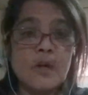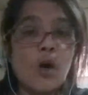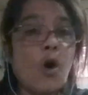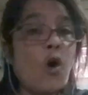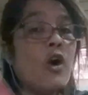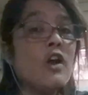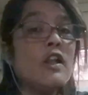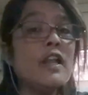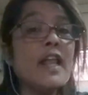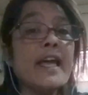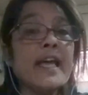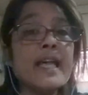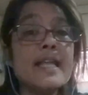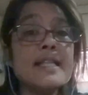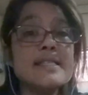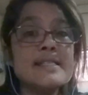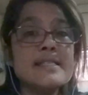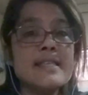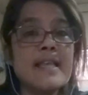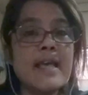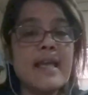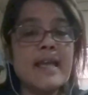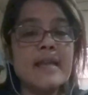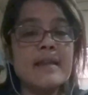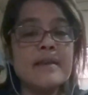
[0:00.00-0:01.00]
All I can
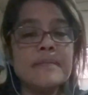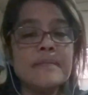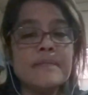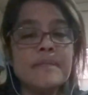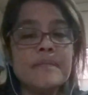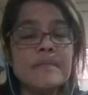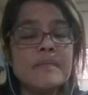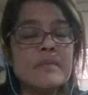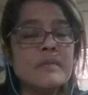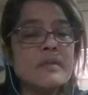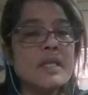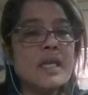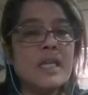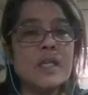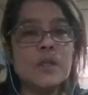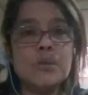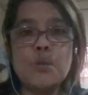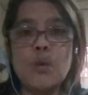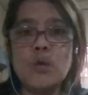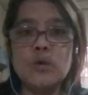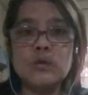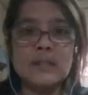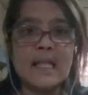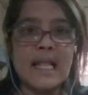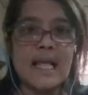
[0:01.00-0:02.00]
say, it
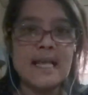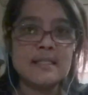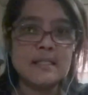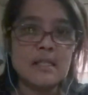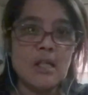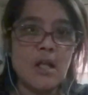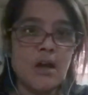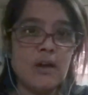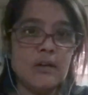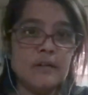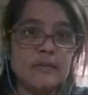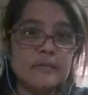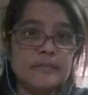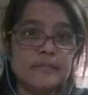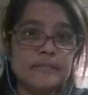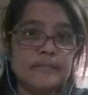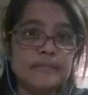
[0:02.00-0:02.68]
won't last long.